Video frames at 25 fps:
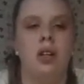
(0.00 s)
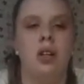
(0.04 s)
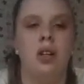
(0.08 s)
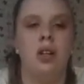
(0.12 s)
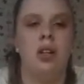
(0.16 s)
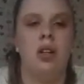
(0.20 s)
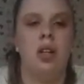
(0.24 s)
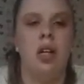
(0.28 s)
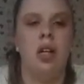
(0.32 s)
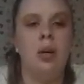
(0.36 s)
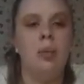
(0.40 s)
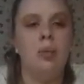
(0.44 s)

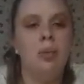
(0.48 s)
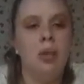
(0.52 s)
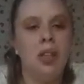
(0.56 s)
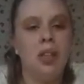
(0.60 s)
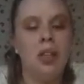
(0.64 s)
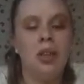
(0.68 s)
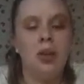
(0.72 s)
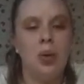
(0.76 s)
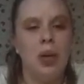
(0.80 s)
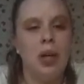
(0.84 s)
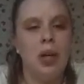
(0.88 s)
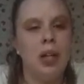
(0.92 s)
theme
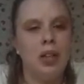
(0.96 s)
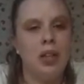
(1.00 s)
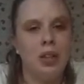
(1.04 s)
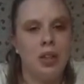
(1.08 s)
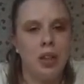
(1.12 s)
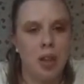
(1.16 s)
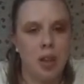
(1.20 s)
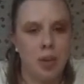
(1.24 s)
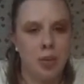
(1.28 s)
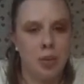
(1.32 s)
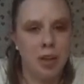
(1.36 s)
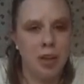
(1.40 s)
this week is
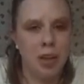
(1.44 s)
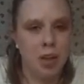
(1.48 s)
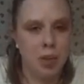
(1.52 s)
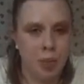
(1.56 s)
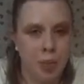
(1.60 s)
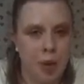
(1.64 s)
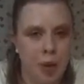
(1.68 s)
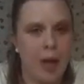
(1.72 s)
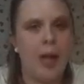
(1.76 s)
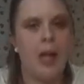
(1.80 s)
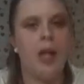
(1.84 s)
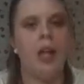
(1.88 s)
going to be
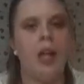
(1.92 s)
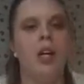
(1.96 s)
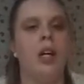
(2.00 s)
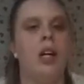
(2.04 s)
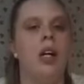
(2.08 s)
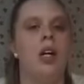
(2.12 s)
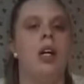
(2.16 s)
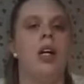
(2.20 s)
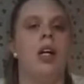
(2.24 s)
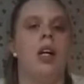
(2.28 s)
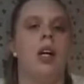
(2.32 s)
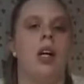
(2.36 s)
spring,
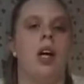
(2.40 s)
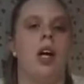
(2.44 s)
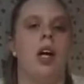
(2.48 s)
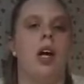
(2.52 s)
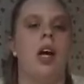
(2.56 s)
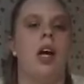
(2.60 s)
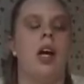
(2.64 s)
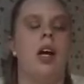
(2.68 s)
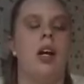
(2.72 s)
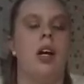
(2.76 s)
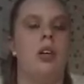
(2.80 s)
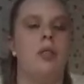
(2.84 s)

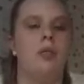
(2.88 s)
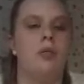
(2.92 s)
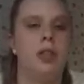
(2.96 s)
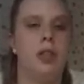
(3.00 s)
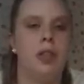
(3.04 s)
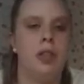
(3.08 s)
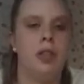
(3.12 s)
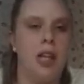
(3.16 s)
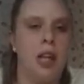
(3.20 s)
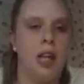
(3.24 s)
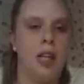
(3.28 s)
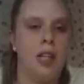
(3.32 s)
and our
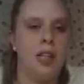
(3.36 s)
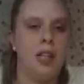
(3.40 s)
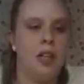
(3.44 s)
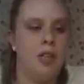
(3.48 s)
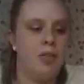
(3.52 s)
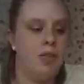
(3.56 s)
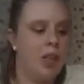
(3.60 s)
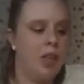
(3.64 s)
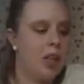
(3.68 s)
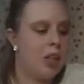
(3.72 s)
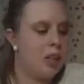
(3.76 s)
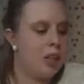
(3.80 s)
first
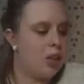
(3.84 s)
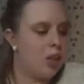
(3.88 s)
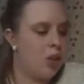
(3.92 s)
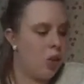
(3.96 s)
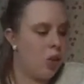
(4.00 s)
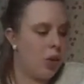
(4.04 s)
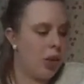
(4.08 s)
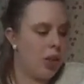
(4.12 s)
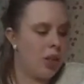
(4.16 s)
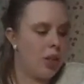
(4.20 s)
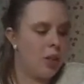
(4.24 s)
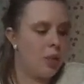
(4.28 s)
activity is
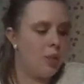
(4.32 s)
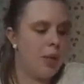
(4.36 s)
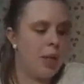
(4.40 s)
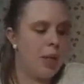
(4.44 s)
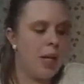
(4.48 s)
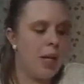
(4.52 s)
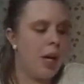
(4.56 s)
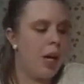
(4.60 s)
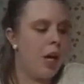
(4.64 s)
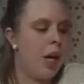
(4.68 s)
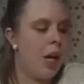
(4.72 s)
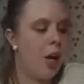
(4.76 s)
going to
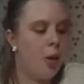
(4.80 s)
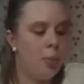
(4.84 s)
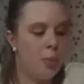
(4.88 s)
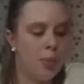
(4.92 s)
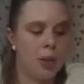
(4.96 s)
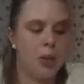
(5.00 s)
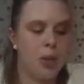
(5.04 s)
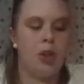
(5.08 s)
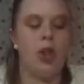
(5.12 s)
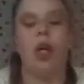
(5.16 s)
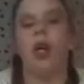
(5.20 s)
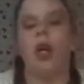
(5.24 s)
be a
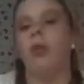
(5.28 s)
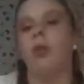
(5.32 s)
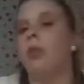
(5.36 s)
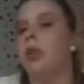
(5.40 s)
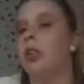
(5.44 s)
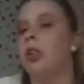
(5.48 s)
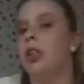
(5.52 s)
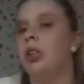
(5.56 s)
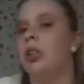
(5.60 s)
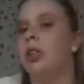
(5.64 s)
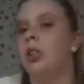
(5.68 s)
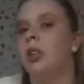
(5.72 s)
helper chart,
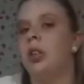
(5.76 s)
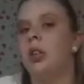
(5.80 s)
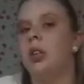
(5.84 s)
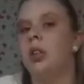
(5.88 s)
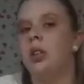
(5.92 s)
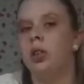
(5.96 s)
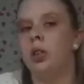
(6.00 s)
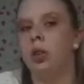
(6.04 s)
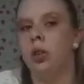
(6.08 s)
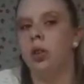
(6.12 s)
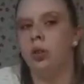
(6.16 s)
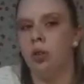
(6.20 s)
which is in
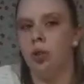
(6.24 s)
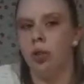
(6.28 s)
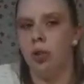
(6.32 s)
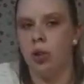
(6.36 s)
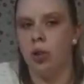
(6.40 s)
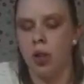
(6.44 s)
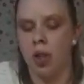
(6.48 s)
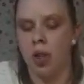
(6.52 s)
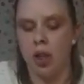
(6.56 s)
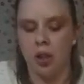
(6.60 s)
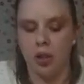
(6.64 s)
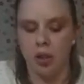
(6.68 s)
the social
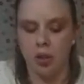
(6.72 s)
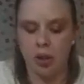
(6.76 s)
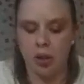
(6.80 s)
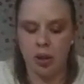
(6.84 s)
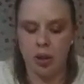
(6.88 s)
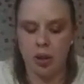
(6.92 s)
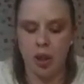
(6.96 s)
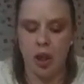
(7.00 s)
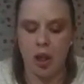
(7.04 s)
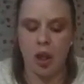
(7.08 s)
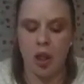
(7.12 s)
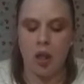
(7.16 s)

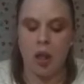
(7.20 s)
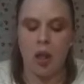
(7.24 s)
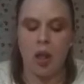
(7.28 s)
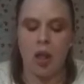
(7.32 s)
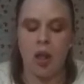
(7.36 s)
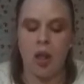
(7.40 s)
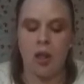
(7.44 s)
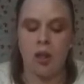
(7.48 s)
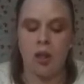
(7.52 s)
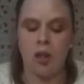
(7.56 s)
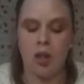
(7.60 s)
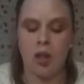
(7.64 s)
skills.
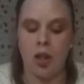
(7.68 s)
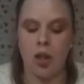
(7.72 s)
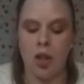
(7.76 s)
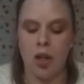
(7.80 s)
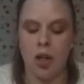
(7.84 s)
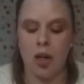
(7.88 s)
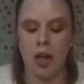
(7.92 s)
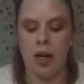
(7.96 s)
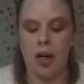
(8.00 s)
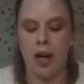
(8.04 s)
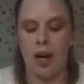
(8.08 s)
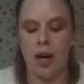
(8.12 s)
So you're
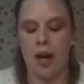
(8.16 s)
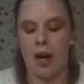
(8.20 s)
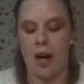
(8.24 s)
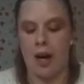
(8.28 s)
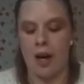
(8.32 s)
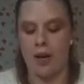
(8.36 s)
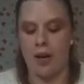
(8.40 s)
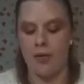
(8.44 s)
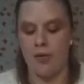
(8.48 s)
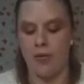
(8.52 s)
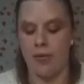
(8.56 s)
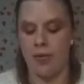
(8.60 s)
going to
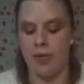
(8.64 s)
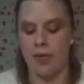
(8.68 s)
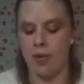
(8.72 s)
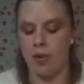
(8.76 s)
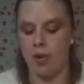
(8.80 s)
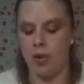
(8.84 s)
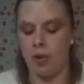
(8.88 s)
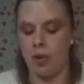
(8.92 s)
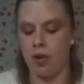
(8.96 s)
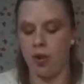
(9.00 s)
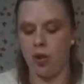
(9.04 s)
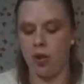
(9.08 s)
have
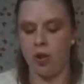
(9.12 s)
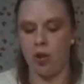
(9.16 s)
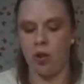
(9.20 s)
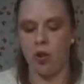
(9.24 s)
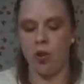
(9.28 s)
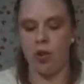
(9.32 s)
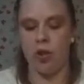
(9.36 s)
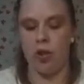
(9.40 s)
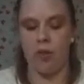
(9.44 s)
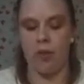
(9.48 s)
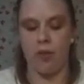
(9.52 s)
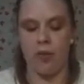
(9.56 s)

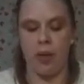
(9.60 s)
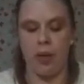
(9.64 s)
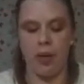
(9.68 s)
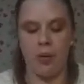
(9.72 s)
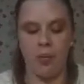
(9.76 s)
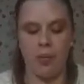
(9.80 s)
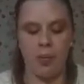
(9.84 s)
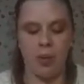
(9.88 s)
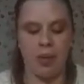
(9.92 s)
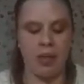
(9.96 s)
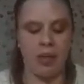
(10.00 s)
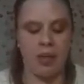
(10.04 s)
2
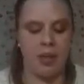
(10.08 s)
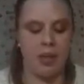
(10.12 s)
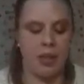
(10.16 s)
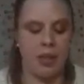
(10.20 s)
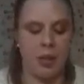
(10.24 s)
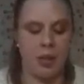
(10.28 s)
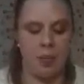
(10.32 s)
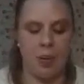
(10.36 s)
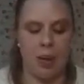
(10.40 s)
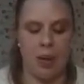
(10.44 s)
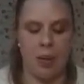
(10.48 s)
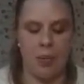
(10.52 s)
different pieces
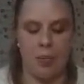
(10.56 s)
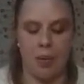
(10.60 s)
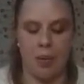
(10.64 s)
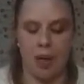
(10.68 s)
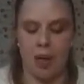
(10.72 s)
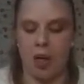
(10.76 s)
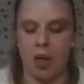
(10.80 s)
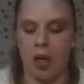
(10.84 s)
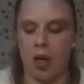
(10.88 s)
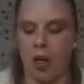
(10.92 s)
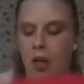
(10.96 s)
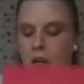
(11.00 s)
of paper,
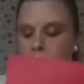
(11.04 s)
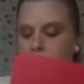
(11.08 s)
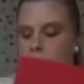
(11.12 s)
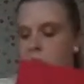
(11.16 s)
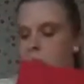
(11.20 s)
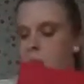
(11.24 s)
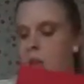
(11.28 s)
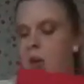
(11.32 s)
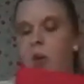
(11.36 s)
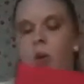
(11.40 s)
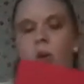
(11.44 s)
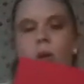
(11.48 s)

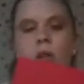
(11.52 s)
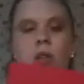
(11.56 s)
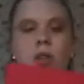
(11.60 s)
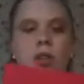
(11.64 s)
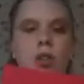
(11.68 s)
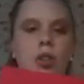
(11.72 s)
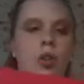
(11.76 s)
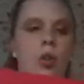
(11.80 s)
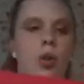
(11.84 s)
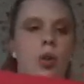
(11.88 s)
color, or 2 or